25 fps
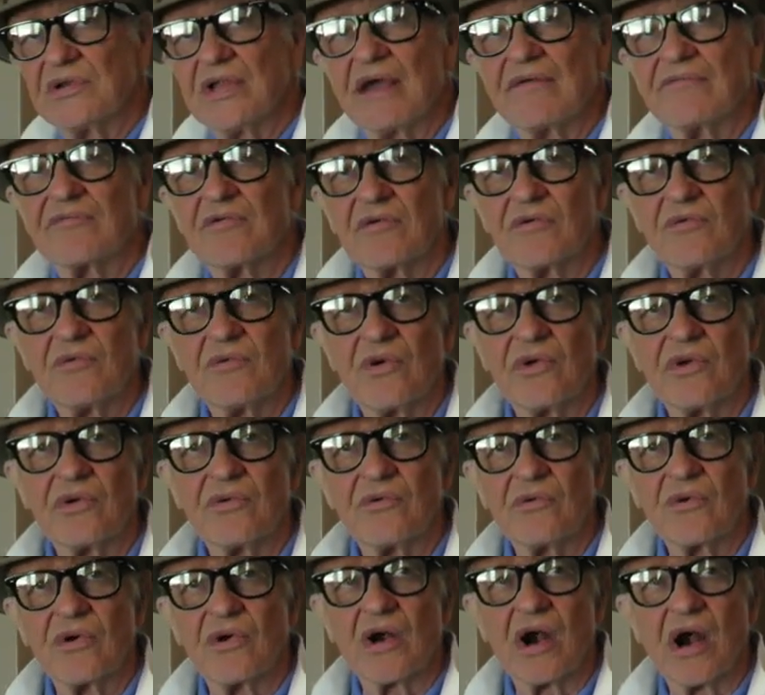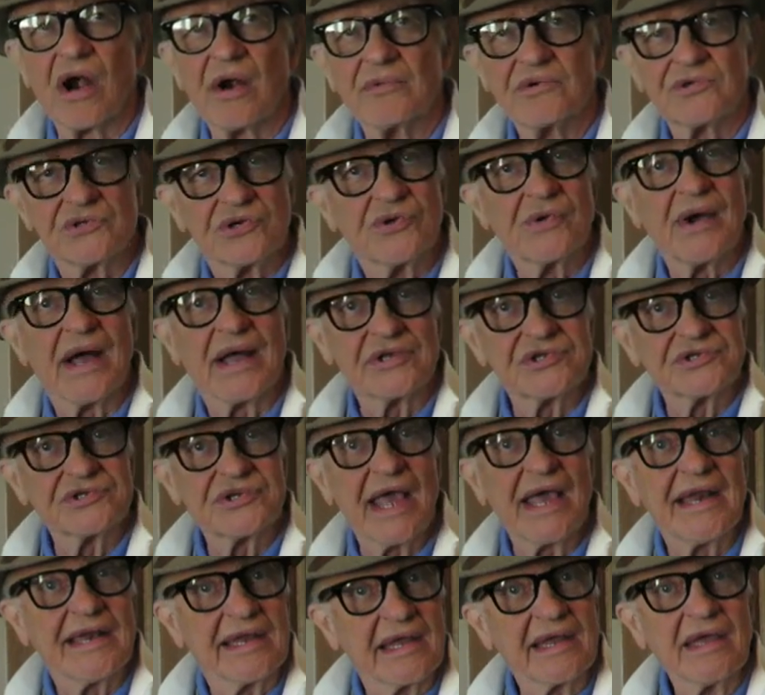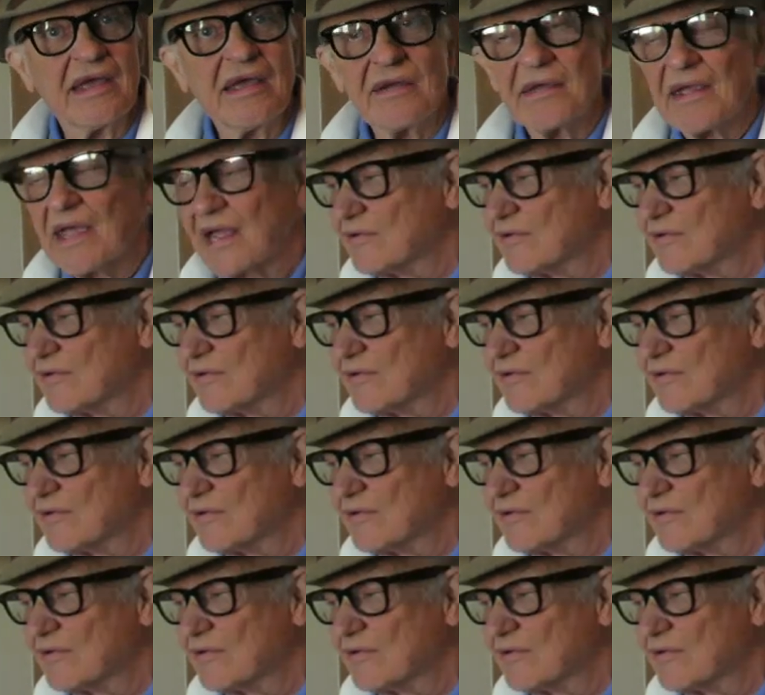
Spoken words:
level were our two outstanding,